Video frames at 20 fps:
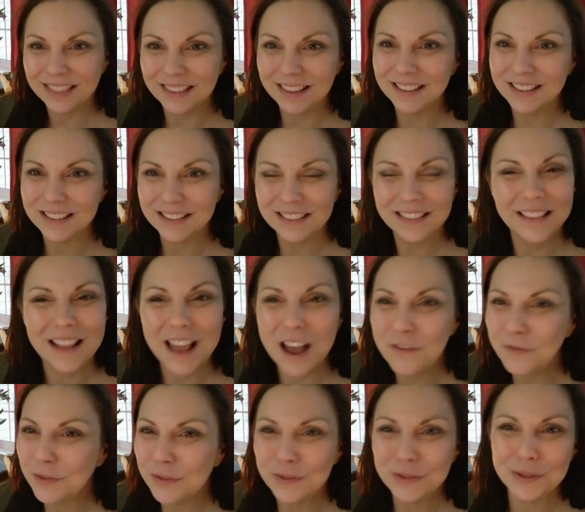the
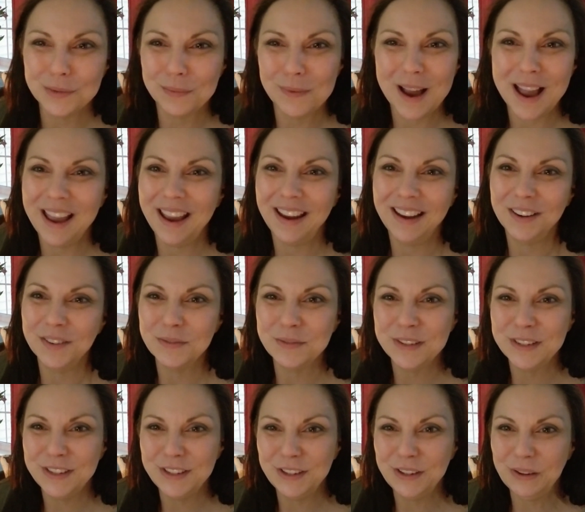levels right
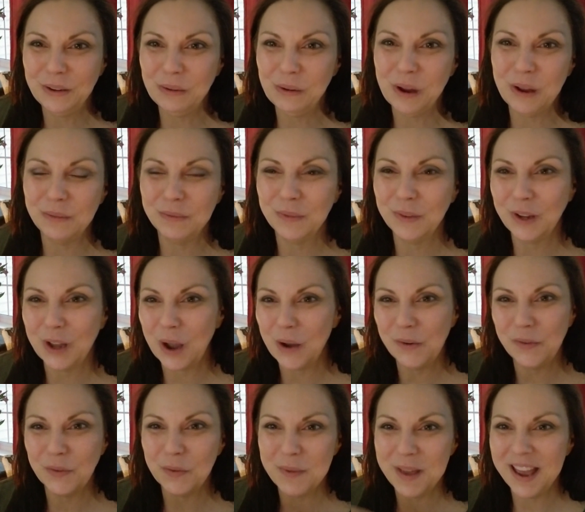when you
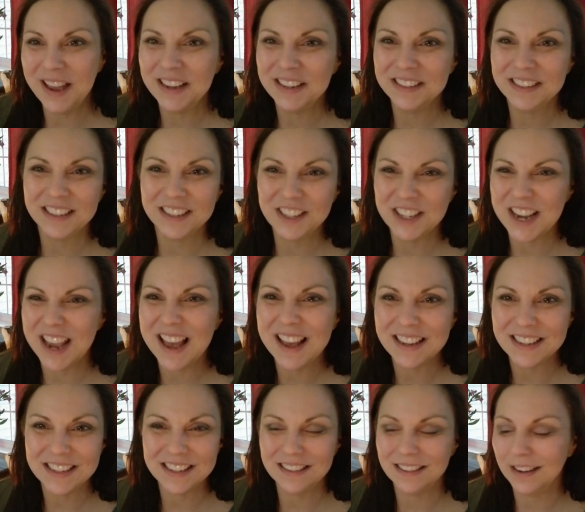go from head to
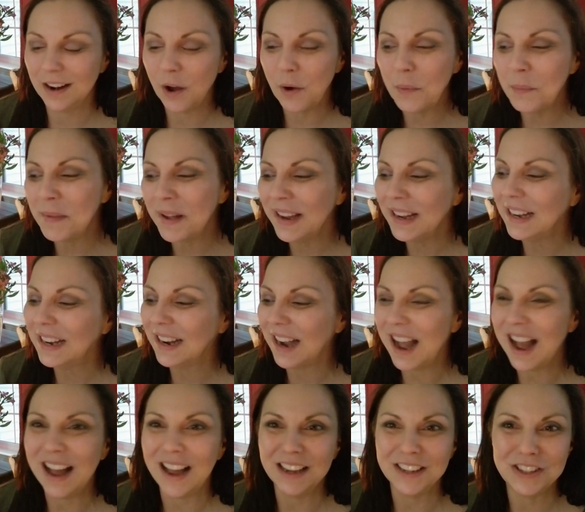chest. And oh my
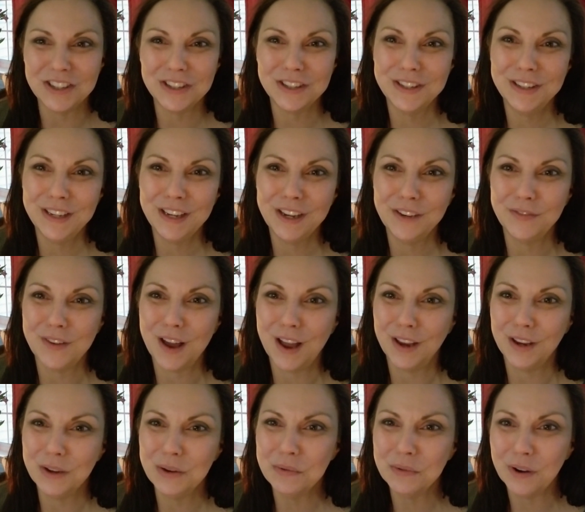gosh,
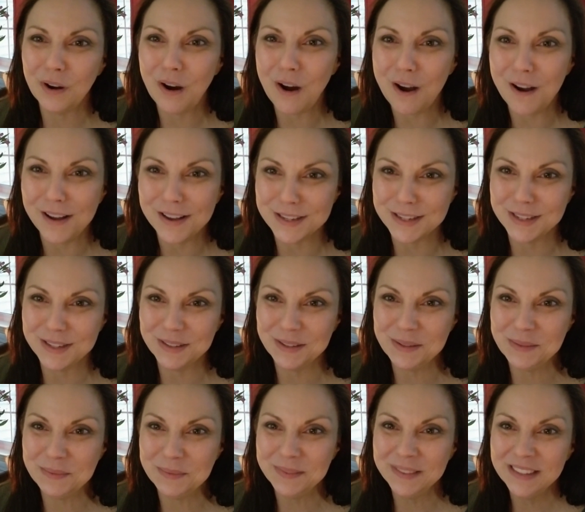Nephi, you are
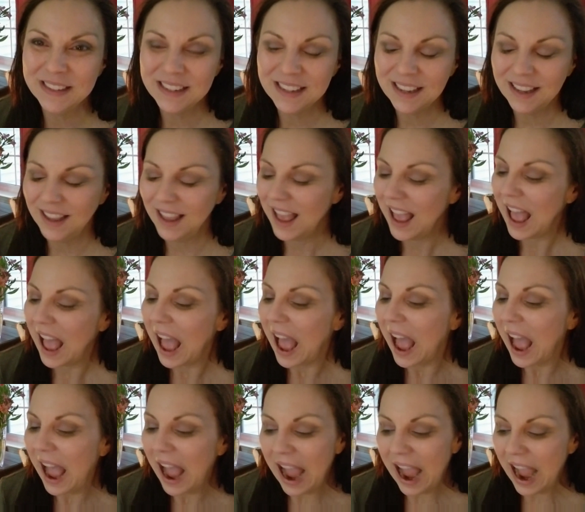awesome.
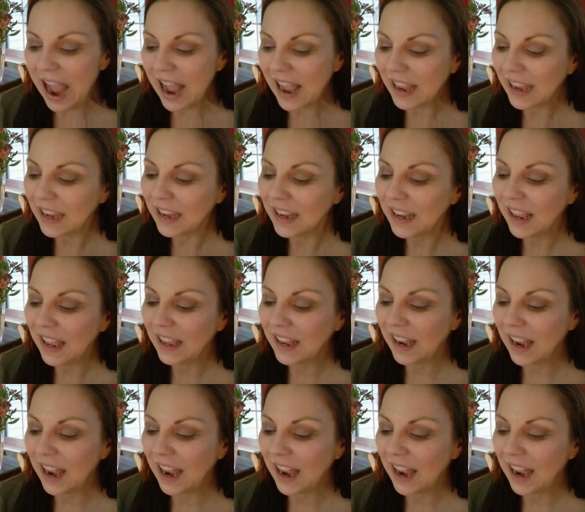I,